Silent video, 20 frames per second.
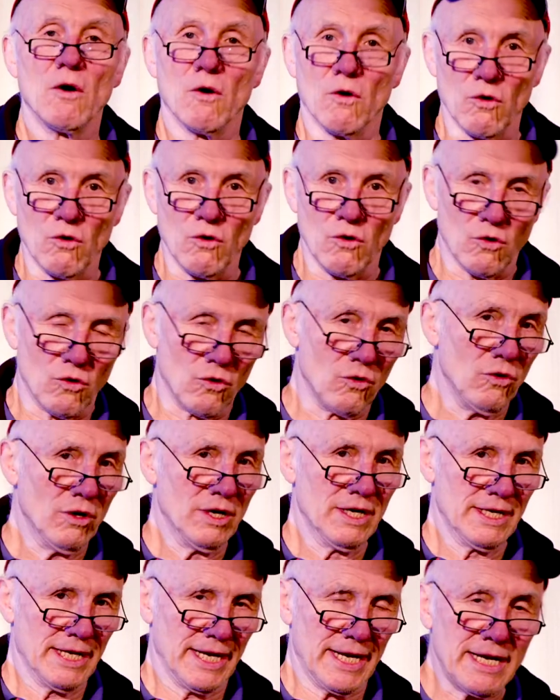
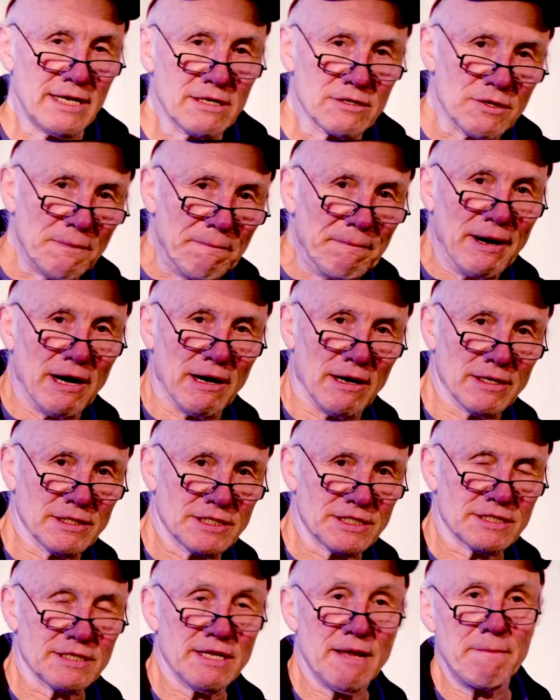or in the
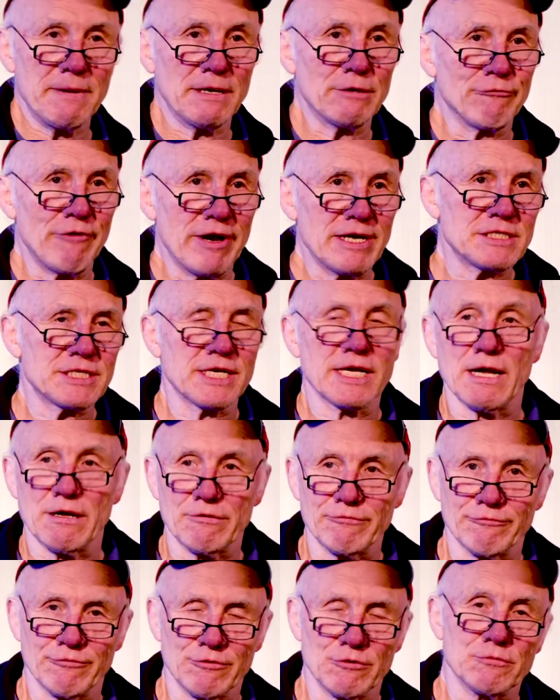past, they've been renting
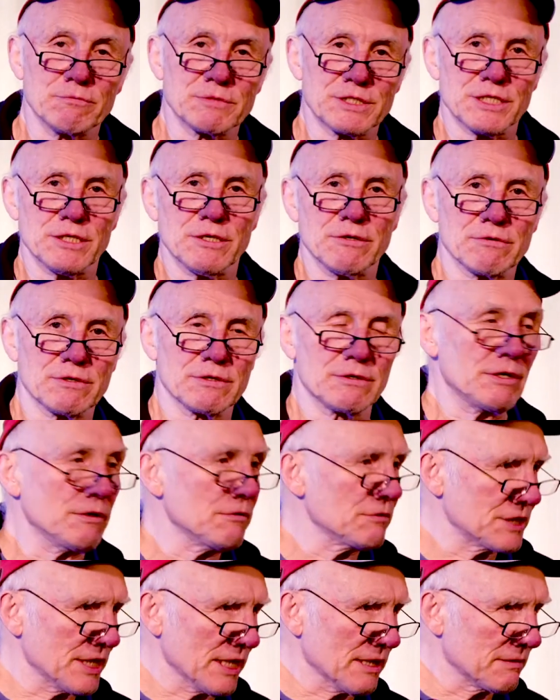out rooms
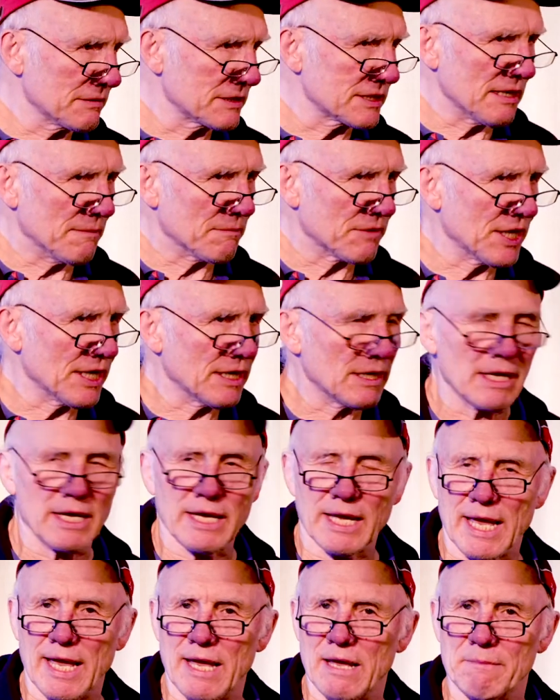using something
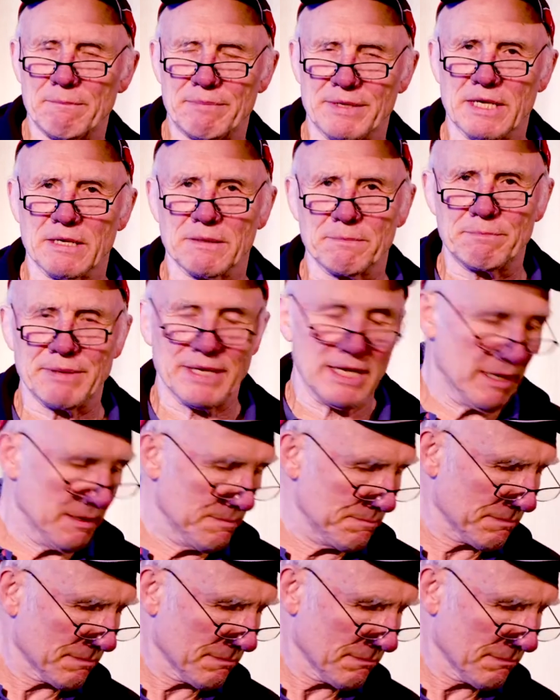like Airbnb.